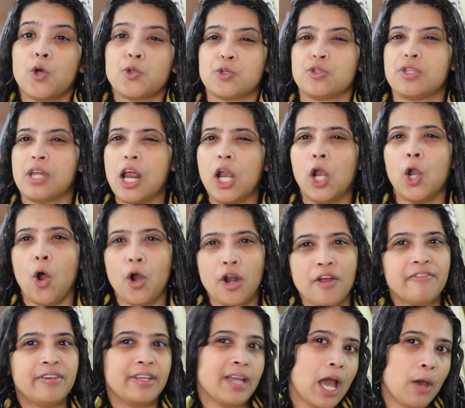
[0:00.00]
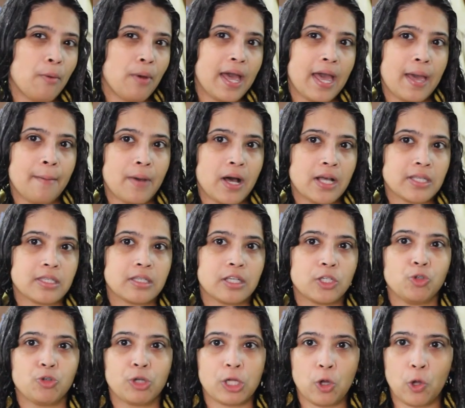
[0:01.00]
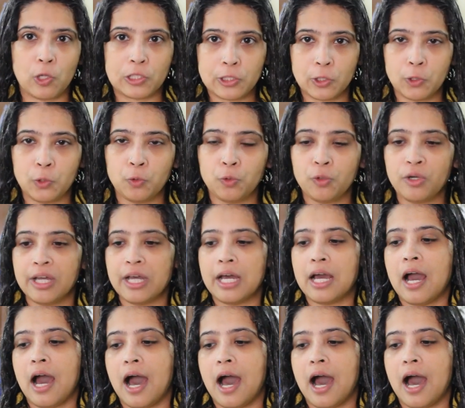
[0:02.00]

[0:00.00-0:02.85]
So there are a lot of DIY hair masks that you can also do.